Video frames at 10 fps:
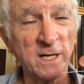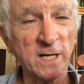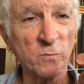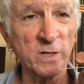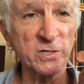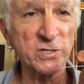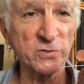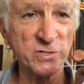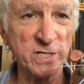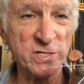I want to
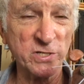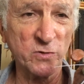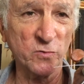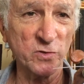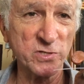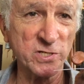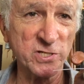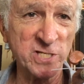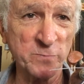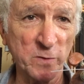show just the chords in
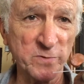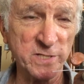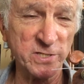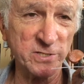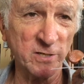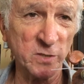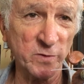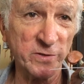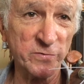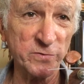simple position all the
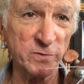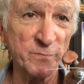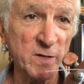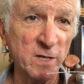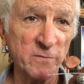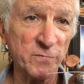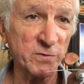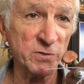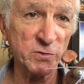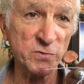way through for
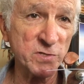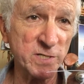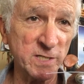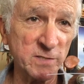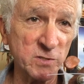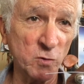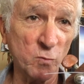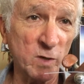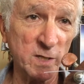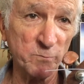those that don't
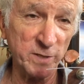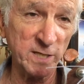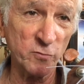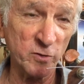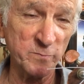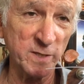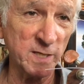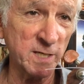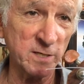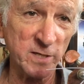want to play chord
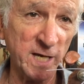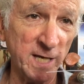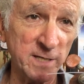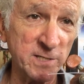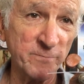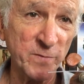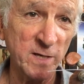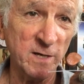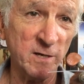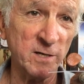melody or can't,
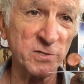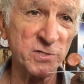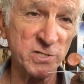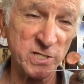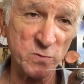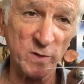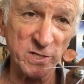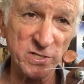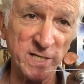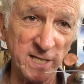or just want
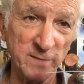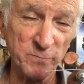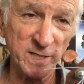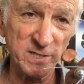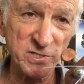to sing and play the